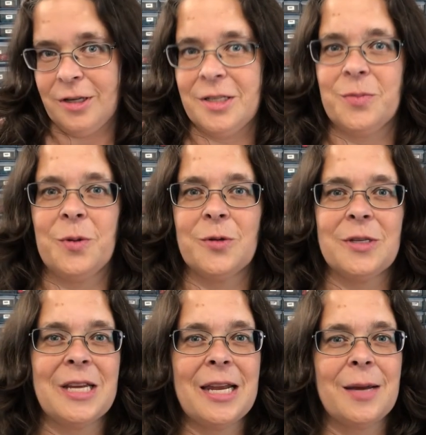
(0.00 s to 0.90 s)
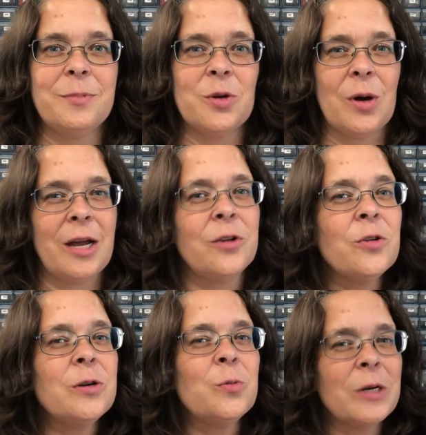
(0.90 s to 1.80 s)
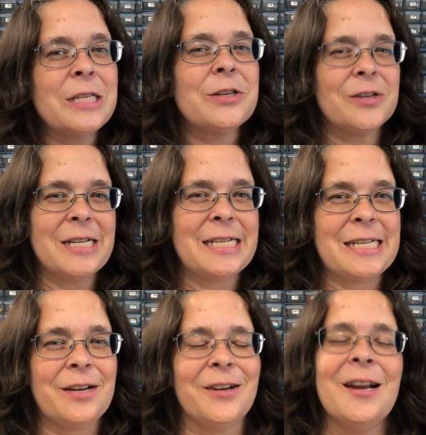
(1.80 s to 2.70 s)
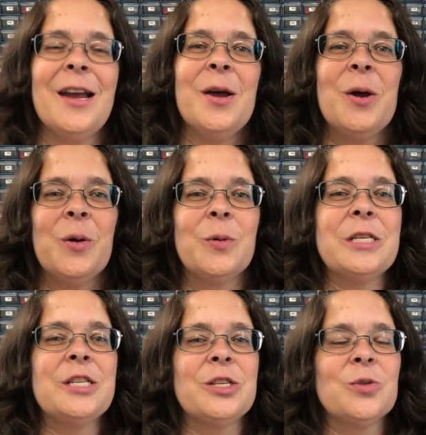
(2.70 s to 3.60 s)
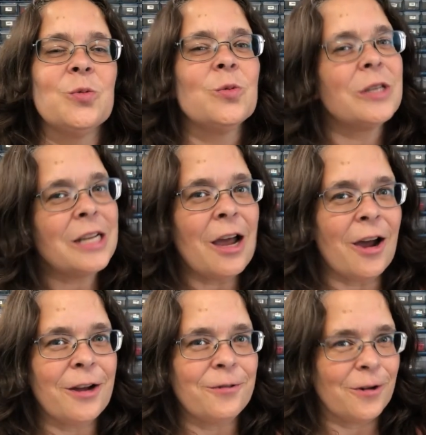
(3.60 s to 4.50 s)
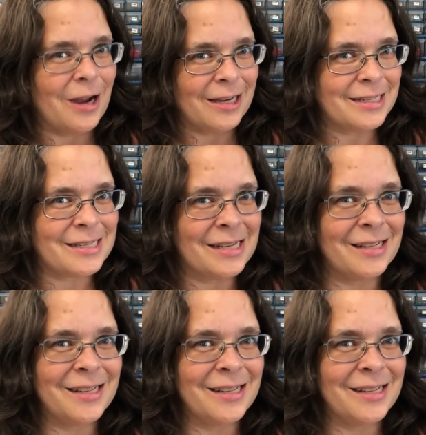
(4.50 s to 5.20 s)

It's supposed to get up to 101 degrees here, which is really high for us.